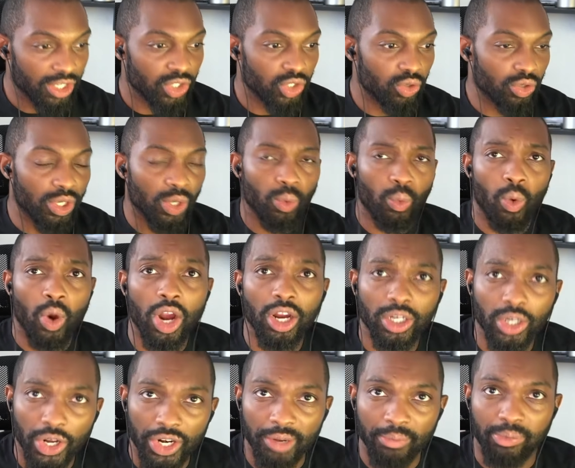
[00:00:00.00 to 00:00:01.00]
You can
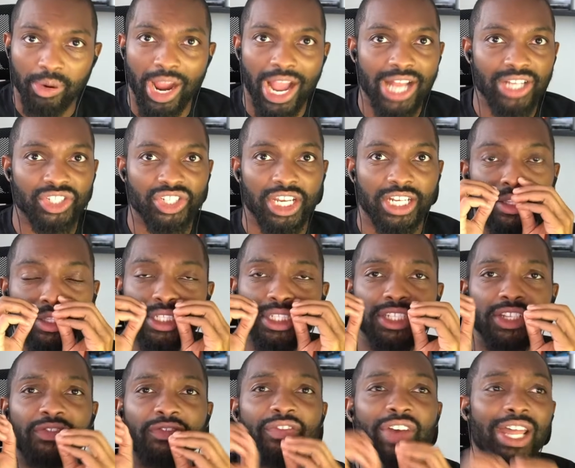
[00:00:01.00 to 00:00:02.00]
work on a project. The
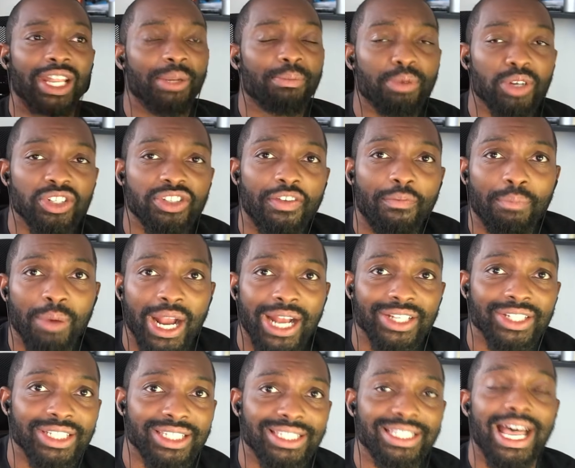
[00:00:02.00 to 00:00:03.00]
developers of
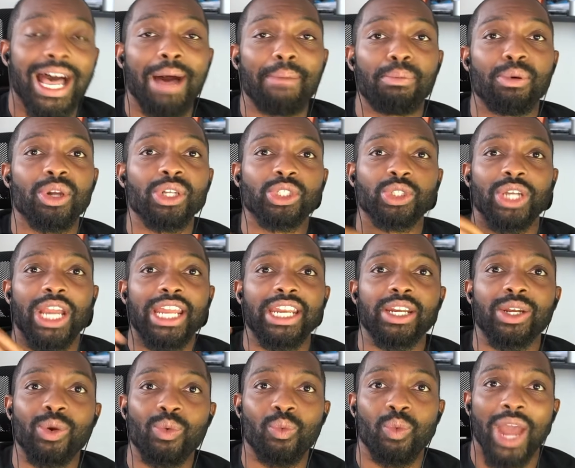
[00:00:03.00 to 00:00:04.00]
Project Zomboid
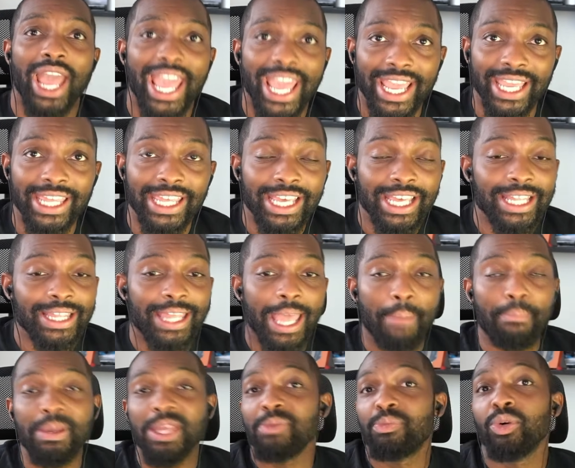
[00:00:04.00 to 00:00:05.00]
created a way
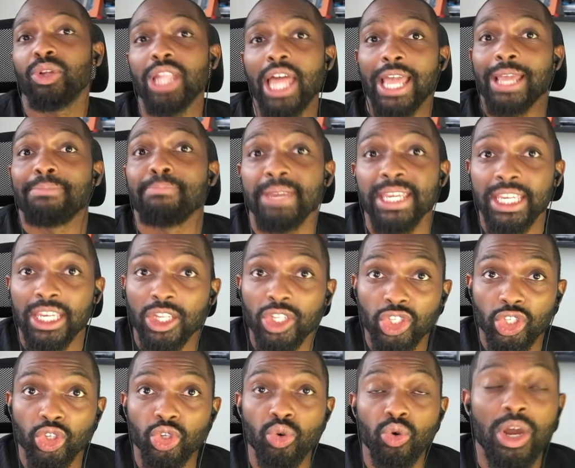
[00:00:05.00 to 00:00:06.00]
that people like me and you